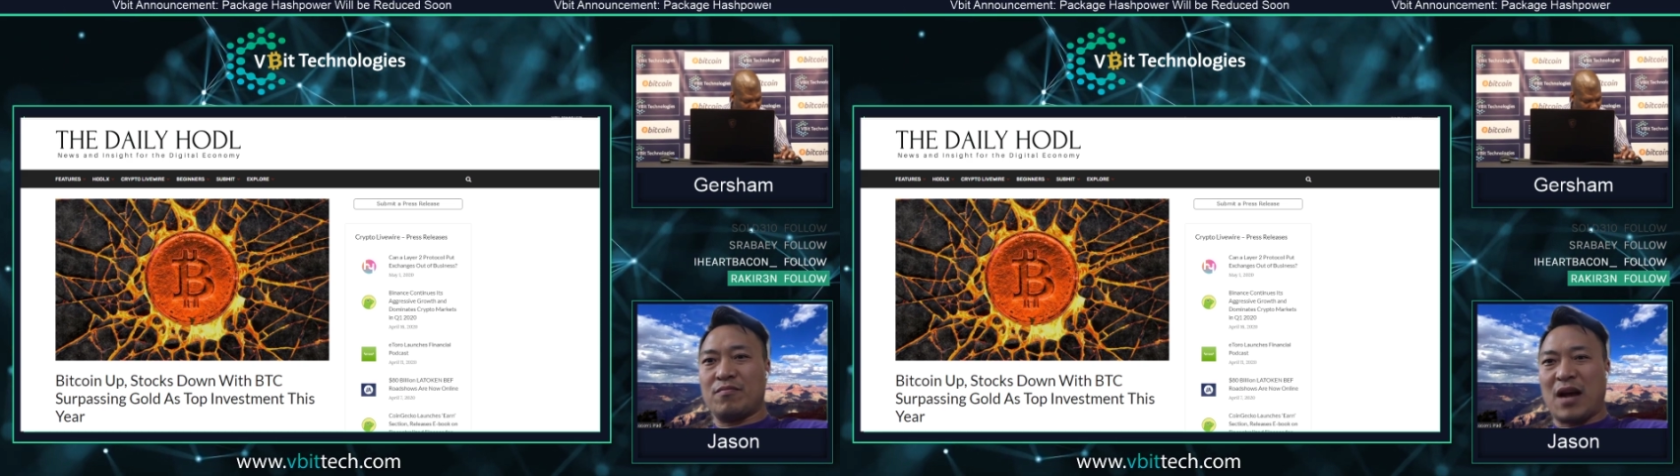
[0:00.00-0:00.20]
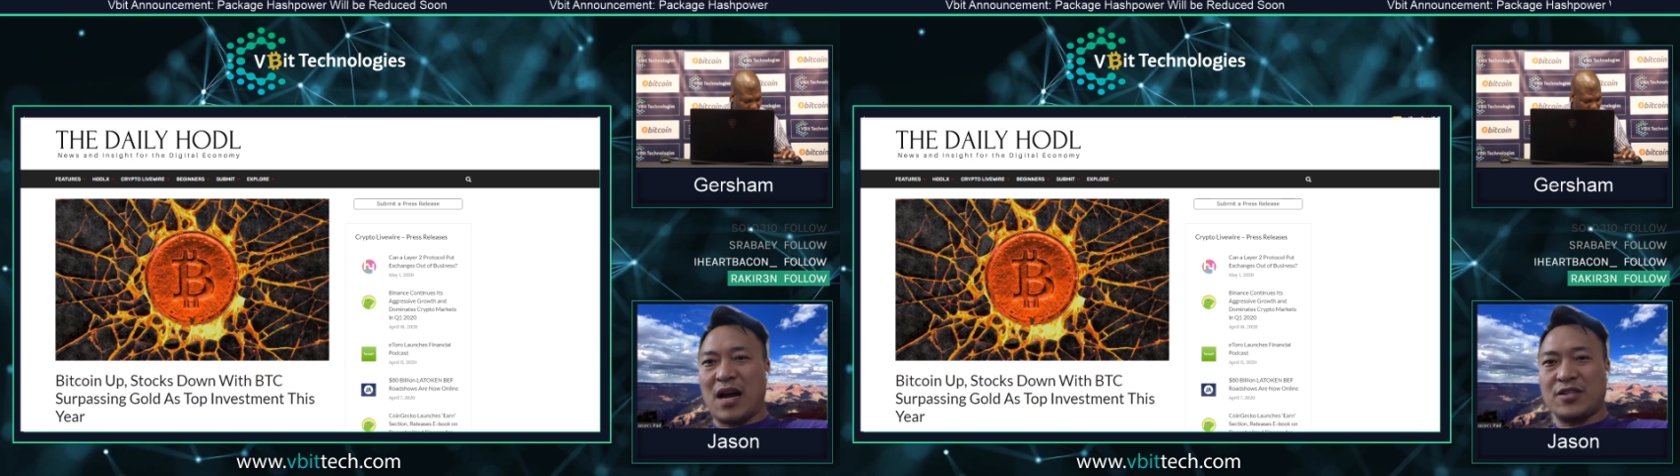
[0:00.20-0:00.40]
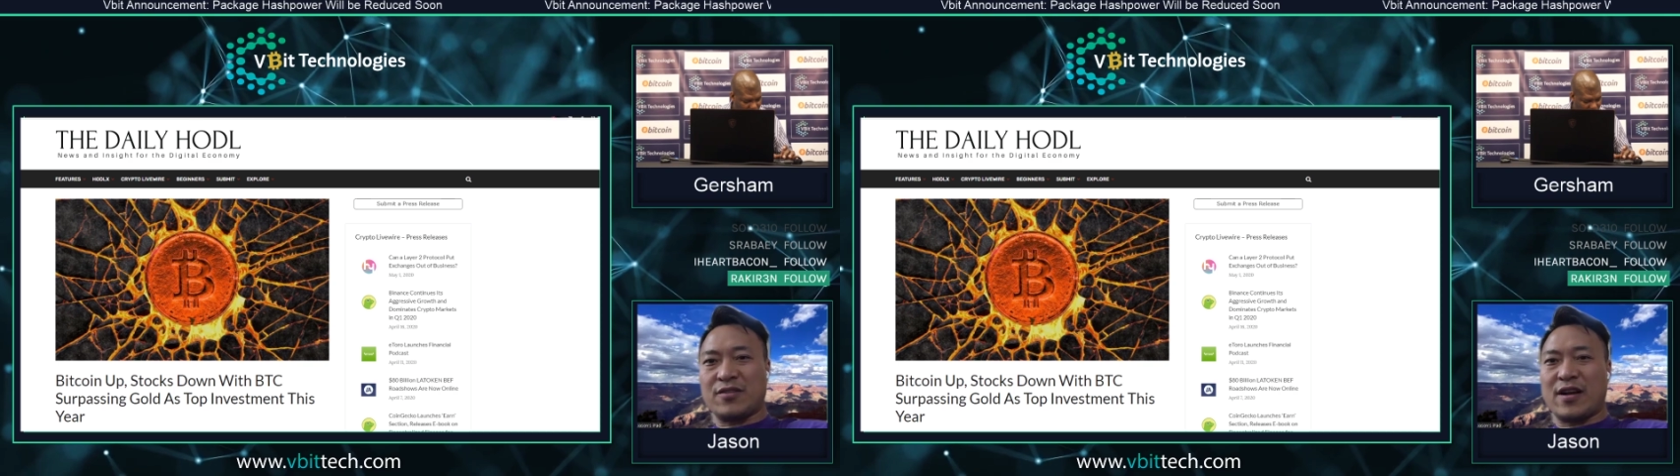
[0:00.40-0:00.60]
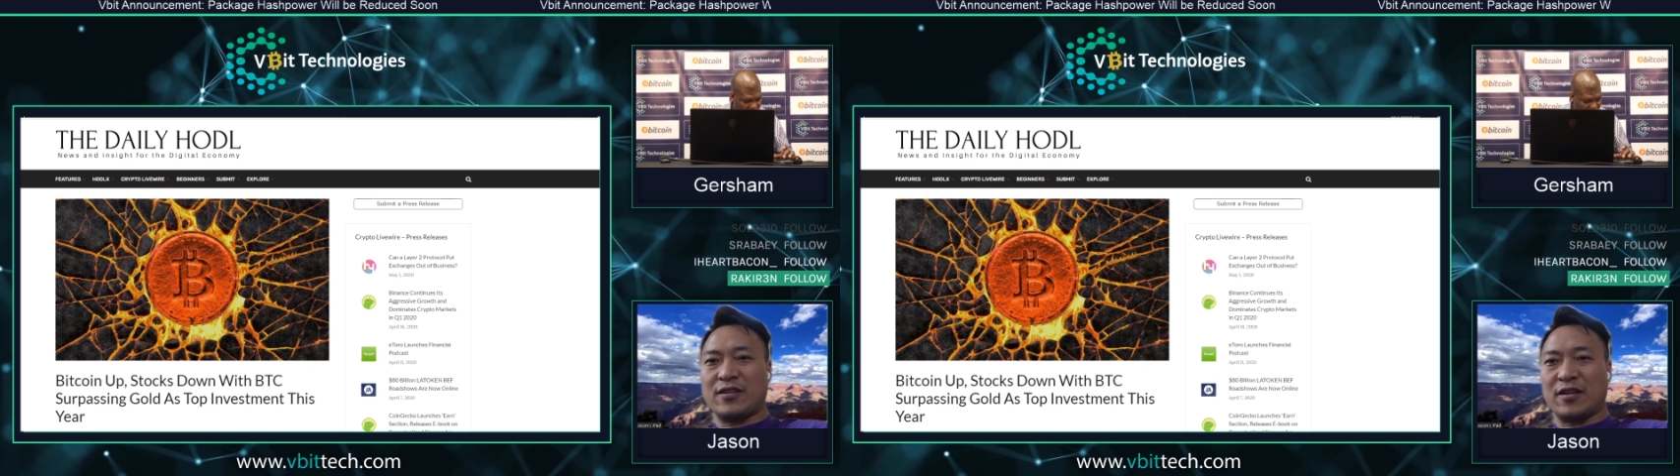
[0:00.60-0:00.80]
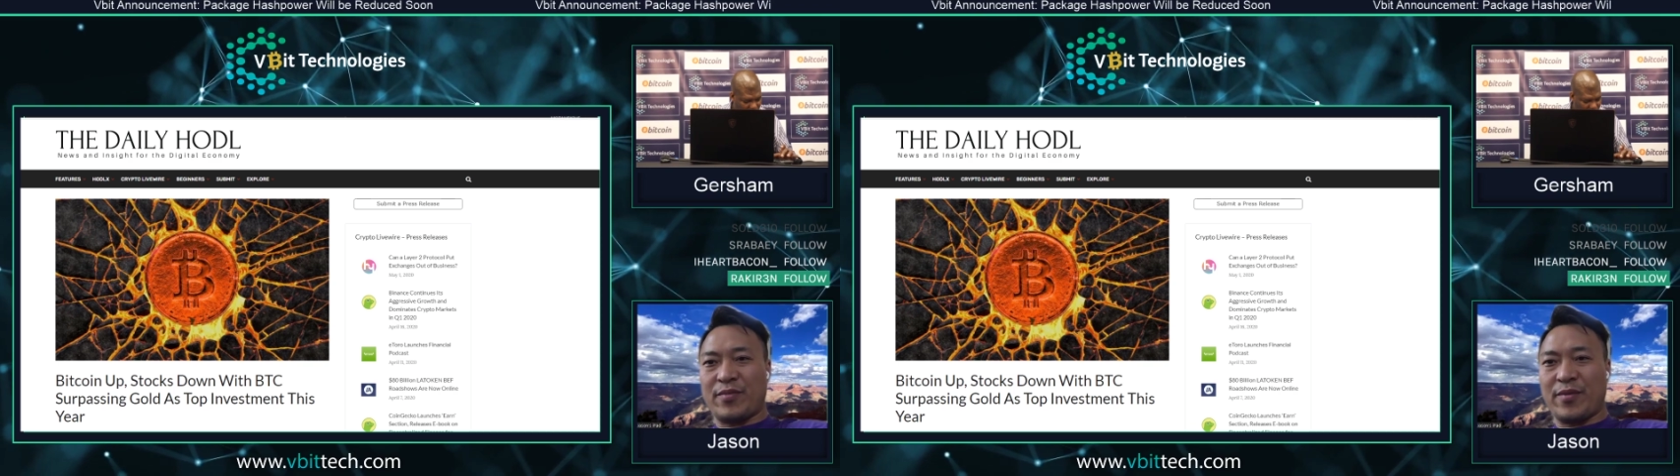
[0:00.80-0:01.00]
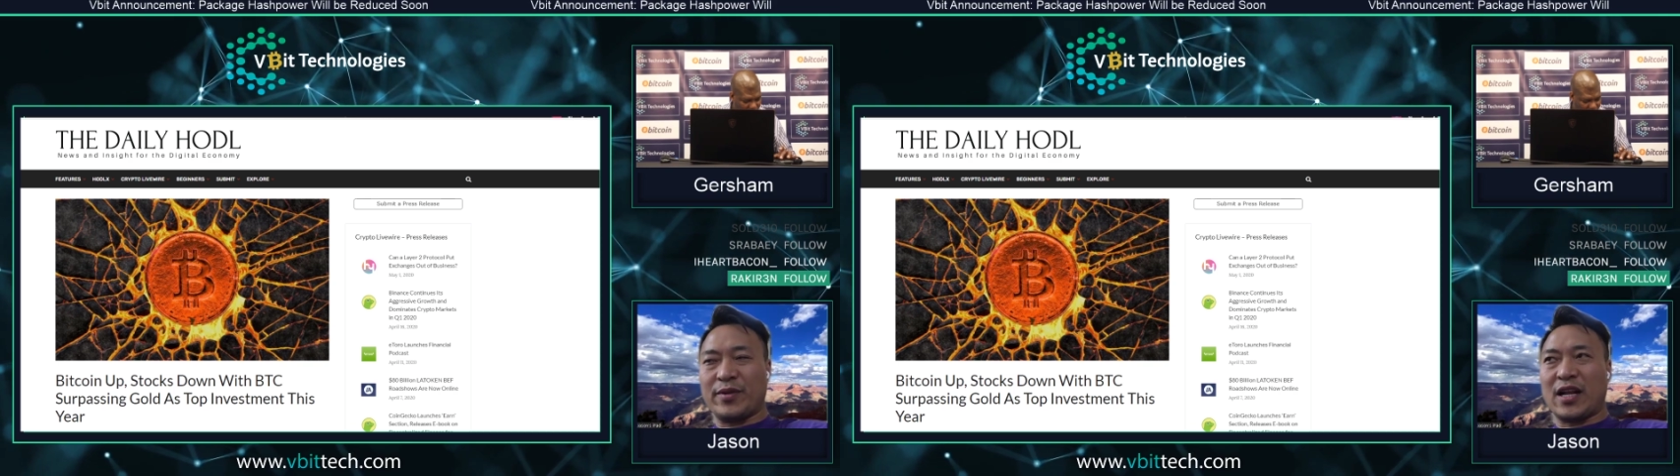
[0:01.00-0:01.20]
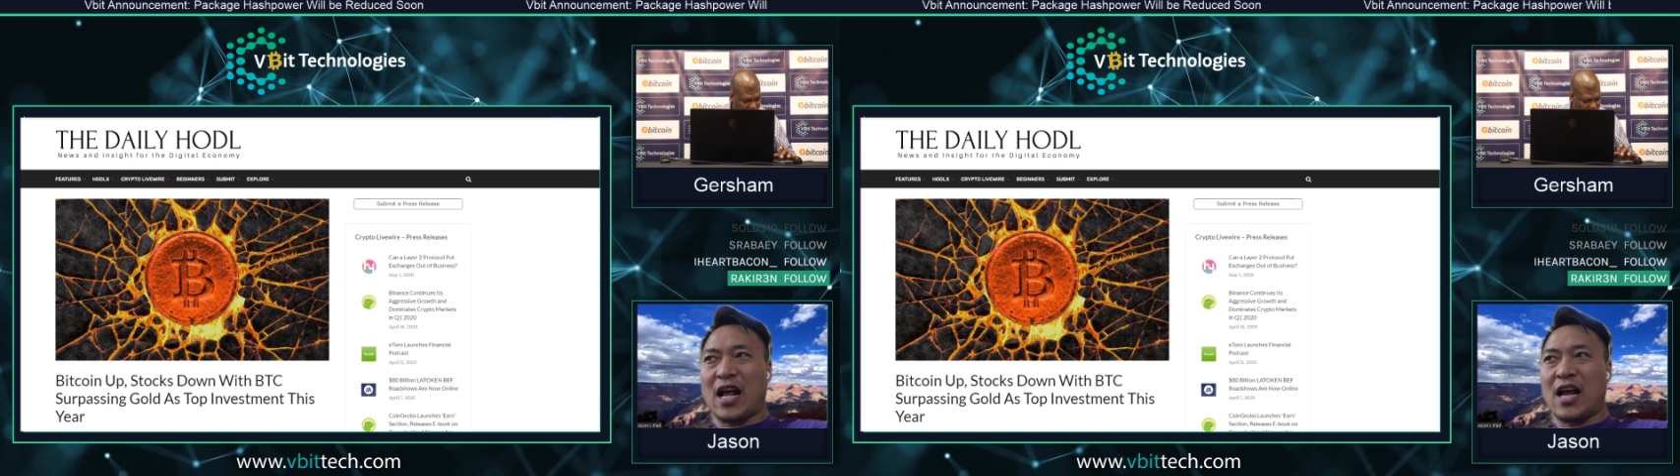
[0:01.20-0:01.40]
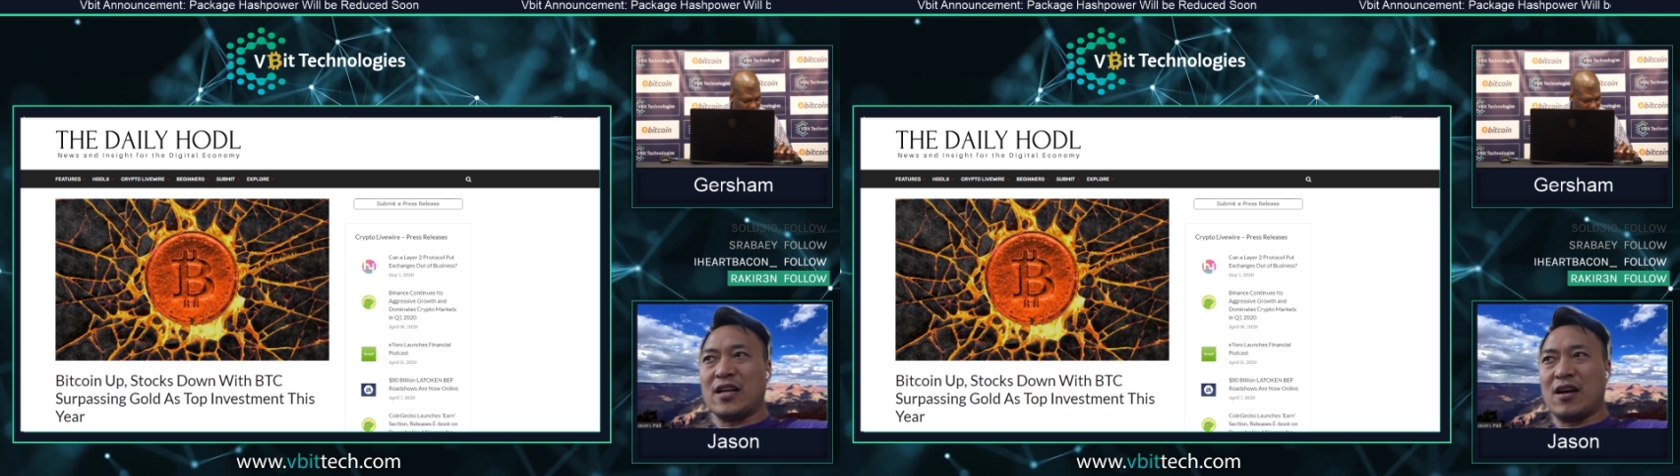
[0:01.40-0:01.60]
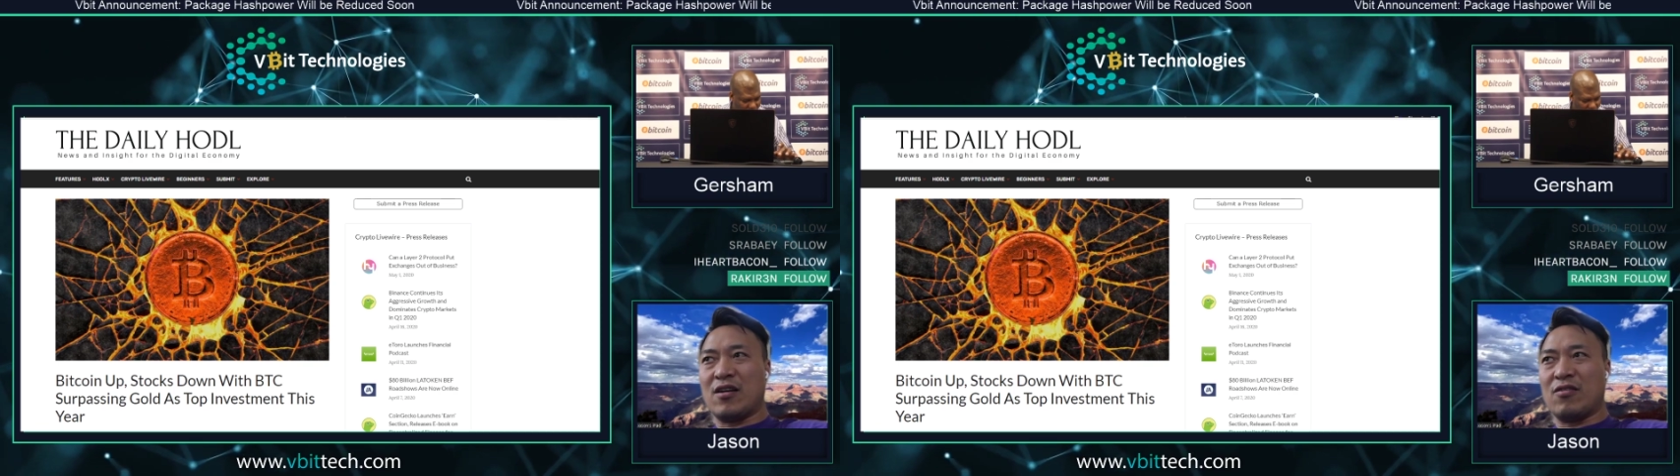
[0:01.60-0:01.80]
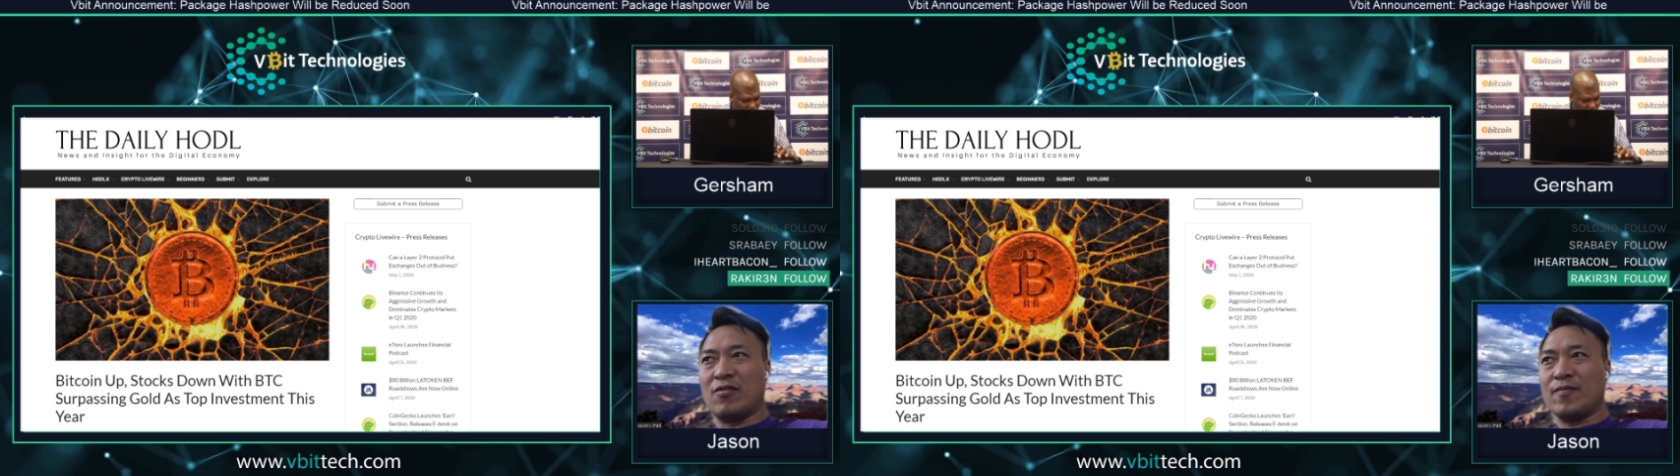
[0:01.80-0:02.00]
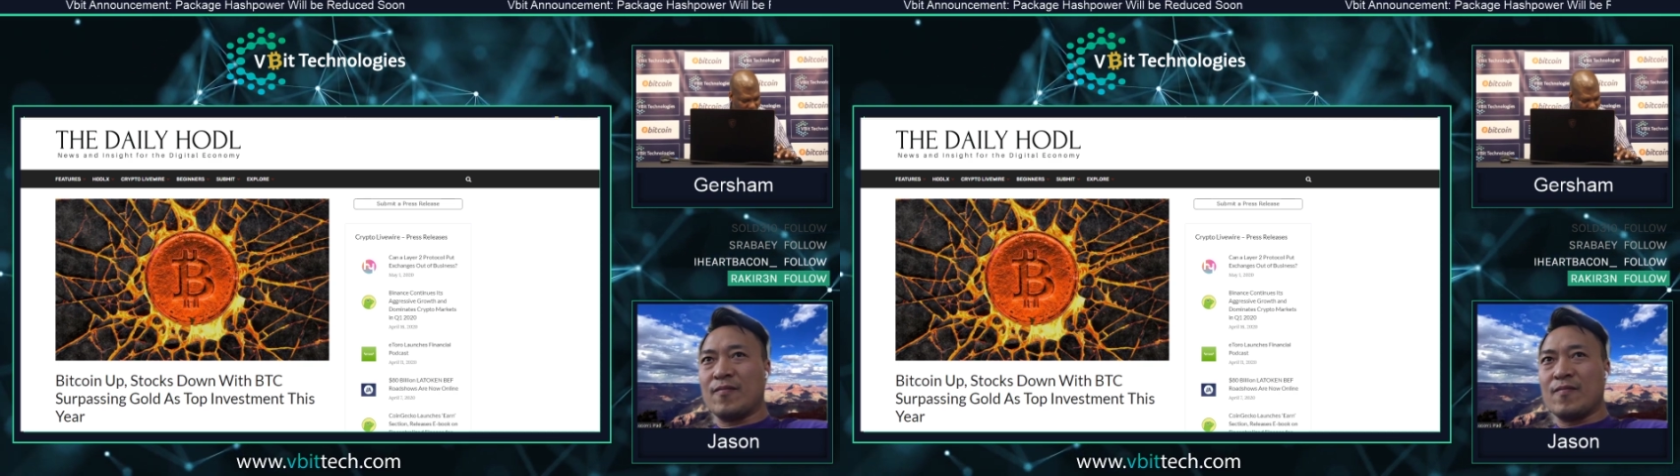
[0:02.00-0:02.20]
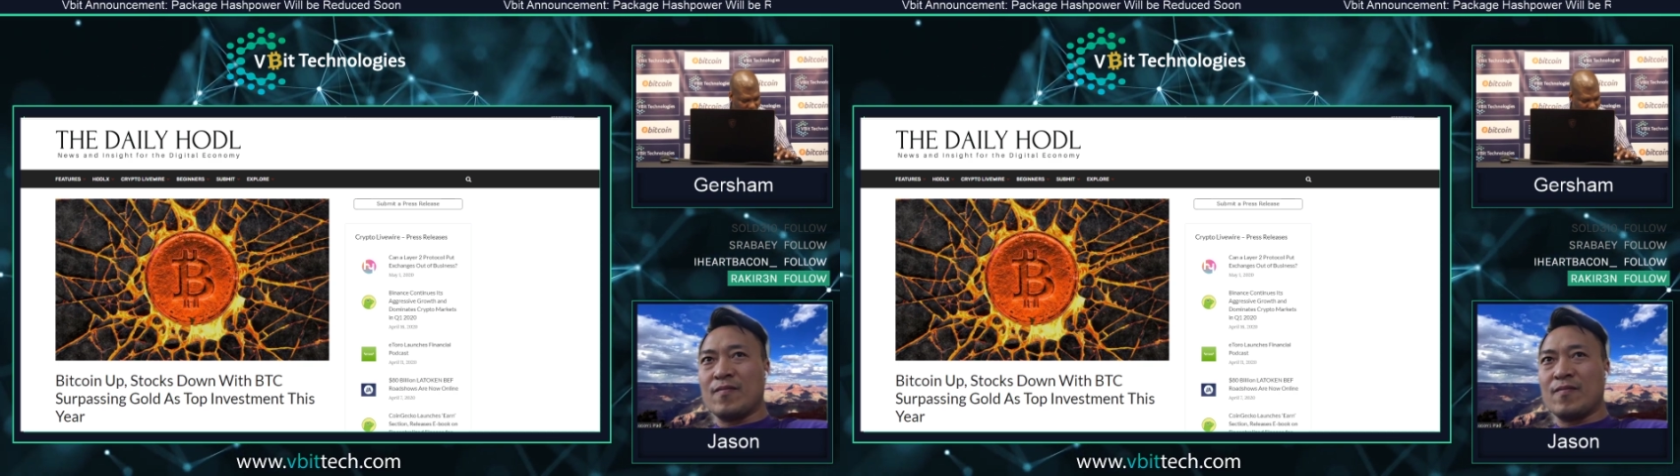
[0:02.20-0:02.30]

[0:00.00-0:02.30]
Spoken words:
my surrounding people that I know,